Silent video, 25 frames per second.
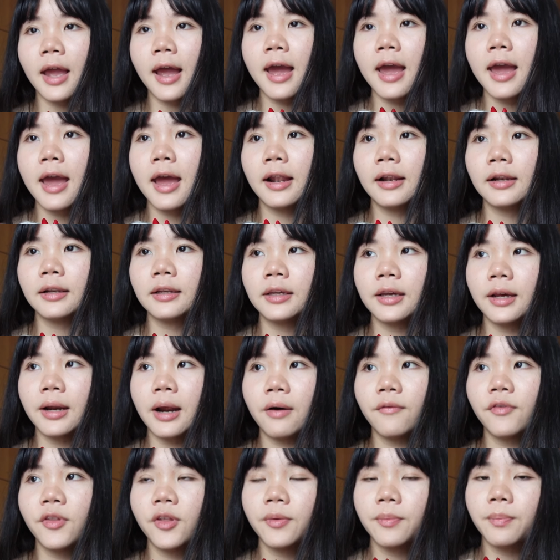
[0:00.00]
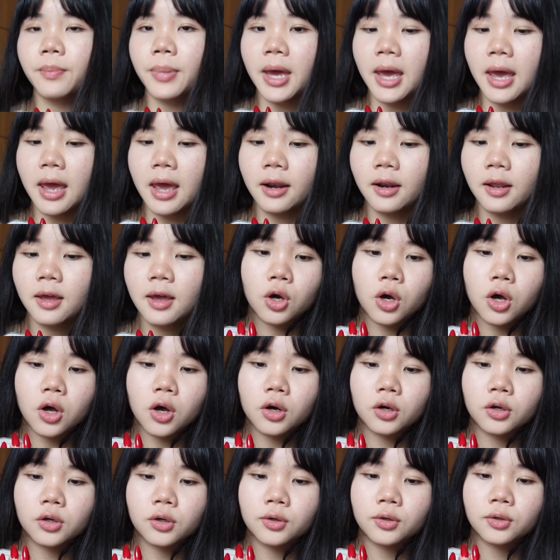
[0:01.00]
and get out of the bed,
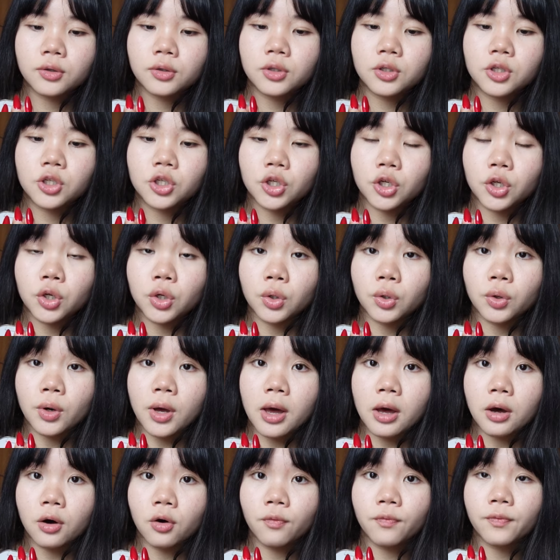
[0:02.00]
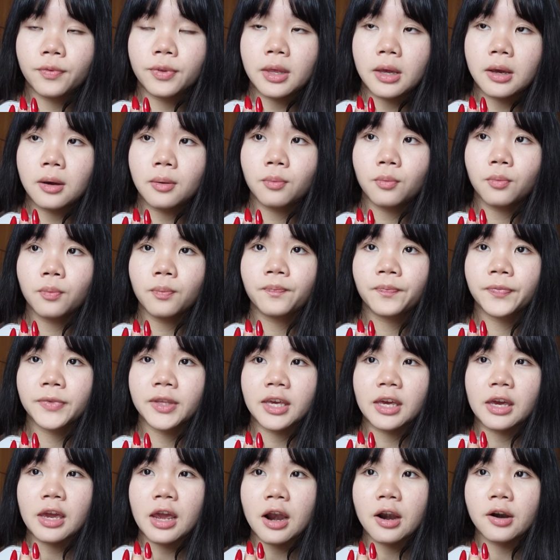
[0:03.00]
go to help them
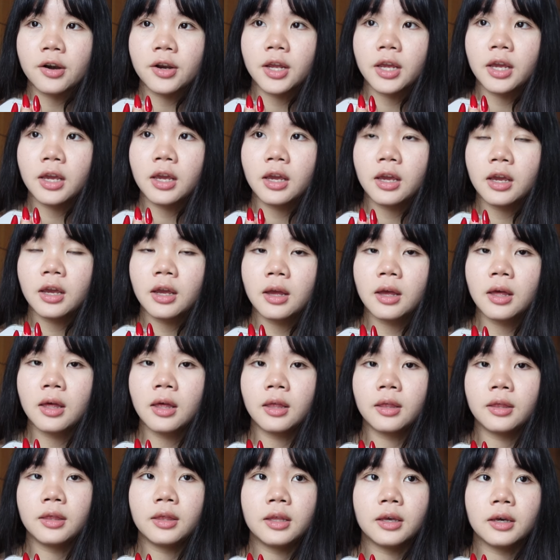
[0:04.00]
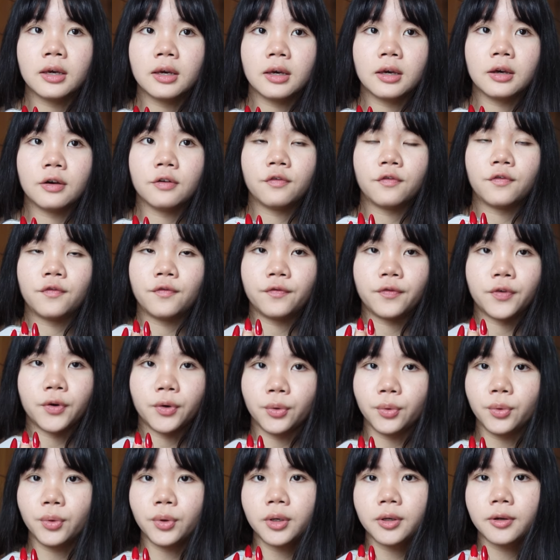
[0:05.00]
carry the
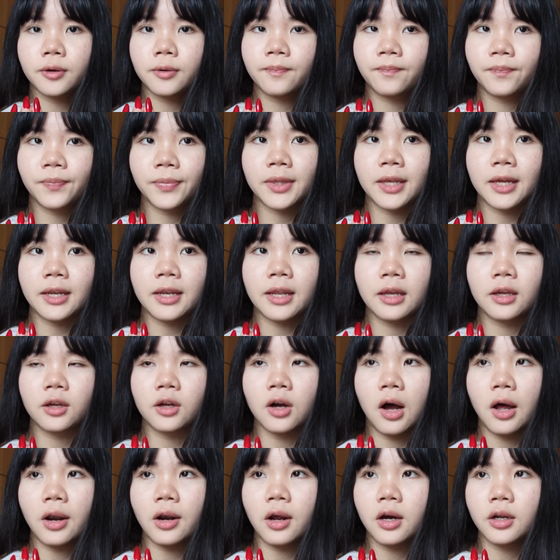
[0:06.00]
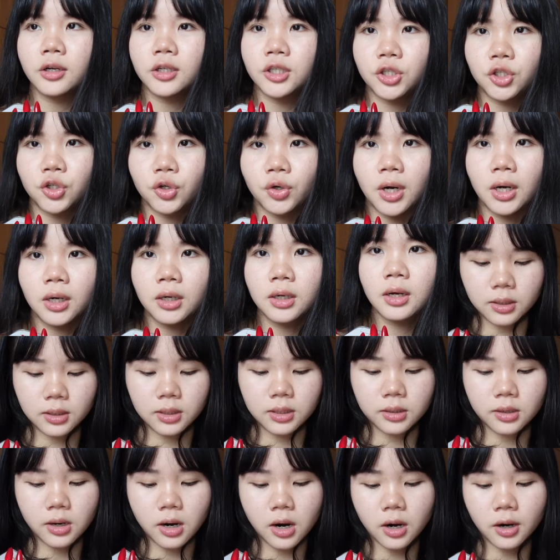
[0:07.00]
food that they got on the truck.
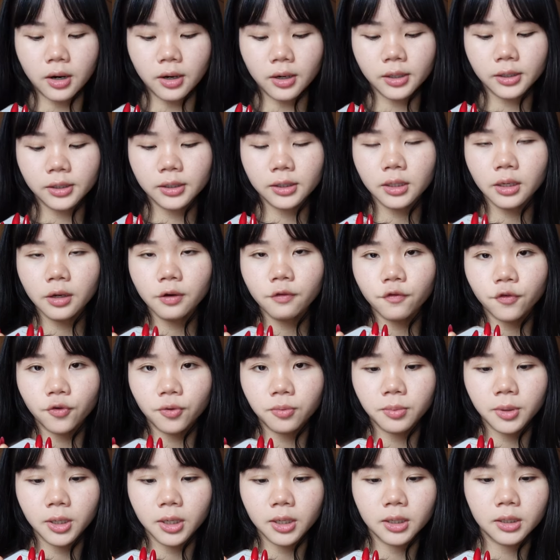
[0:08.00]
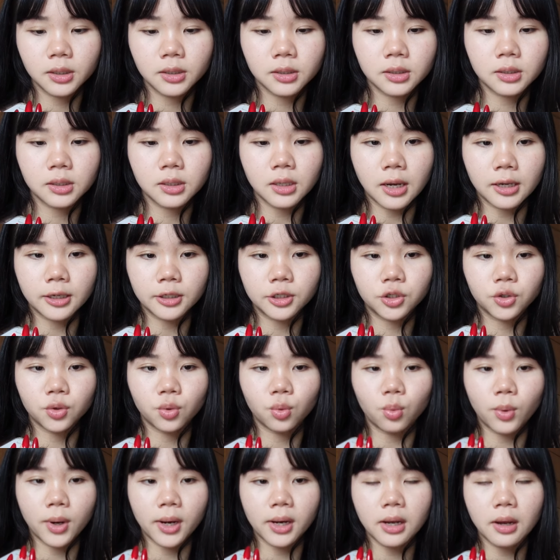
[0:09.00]
The hardest thing for me is that to
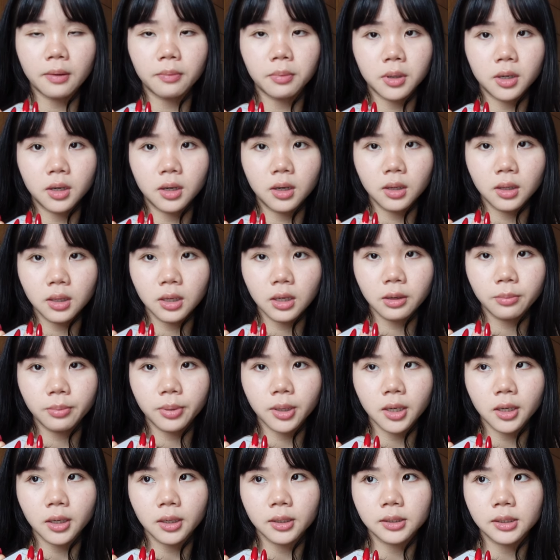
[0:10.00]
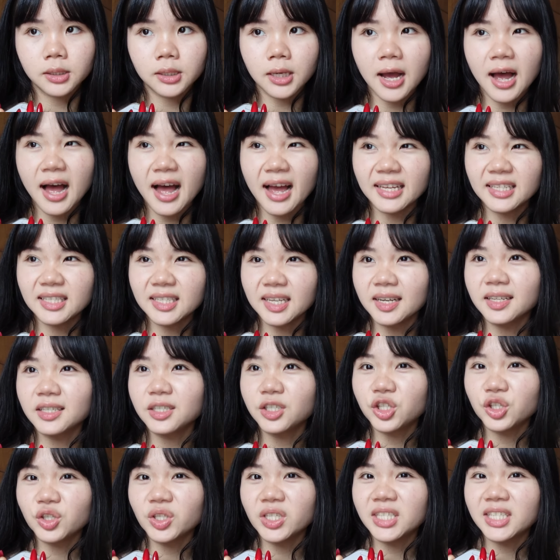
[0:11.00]
wake up early because I
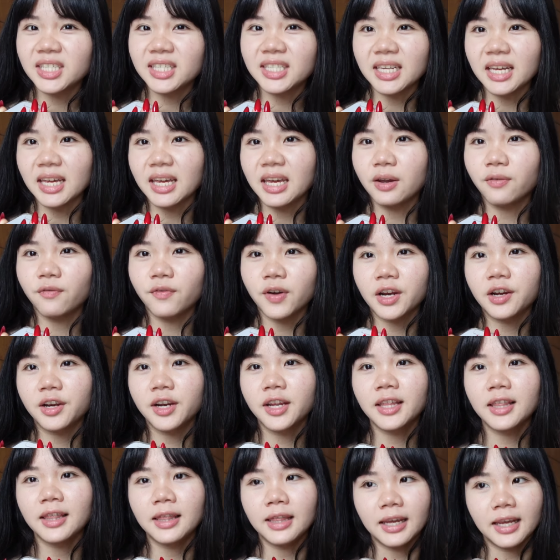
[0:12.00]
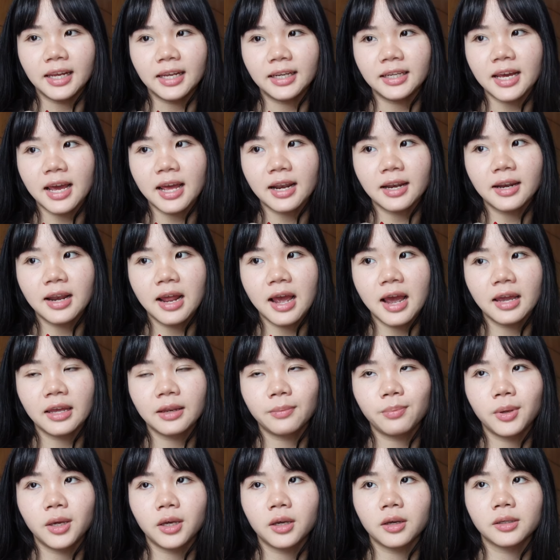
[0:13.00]
tend to stay very late at
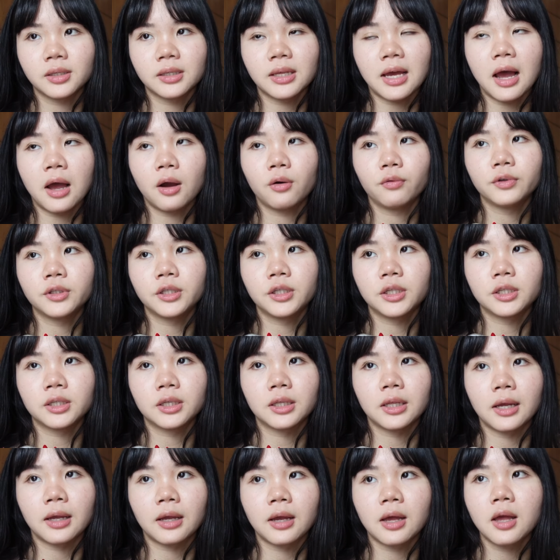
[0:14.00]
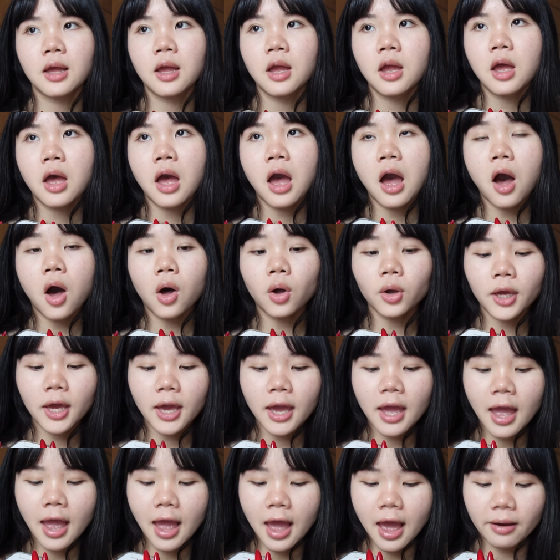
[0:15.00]
night because I was just like,
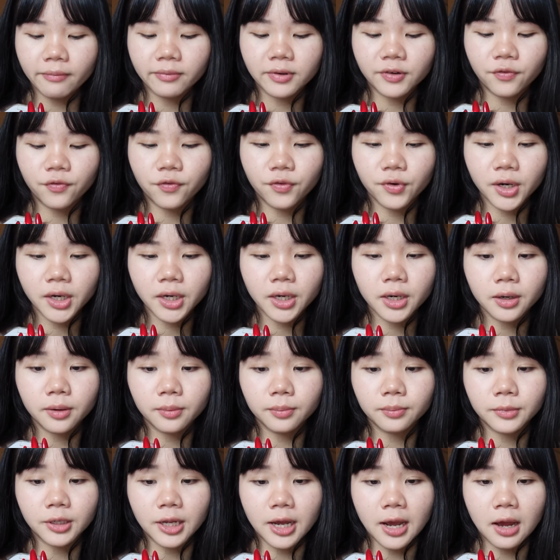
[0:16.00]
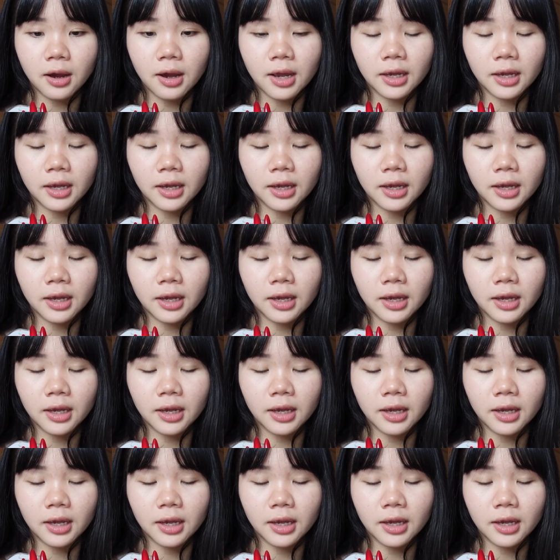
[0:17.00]
okay, I have a freedom now.